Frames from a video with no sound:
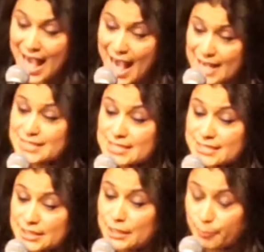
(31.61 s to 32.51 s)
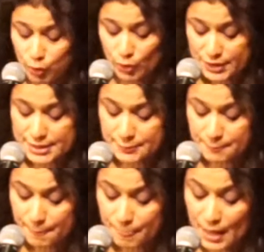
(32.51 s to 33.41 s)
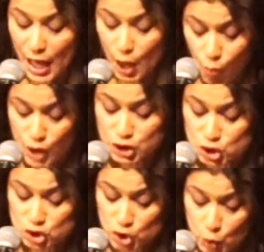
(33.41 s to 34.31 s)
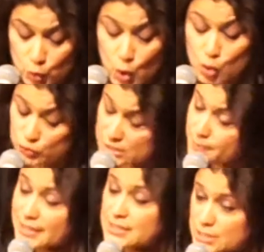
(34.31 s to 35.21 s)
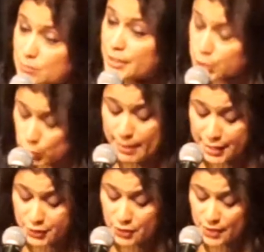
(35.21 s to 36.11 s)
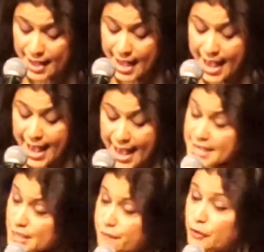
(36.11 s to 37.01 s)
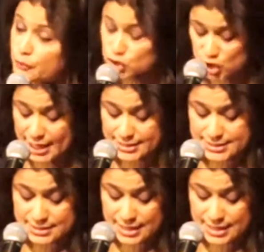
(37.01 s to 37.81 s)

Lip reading: As a city employee, I wanted to show respect to my new mayor and give her a chance.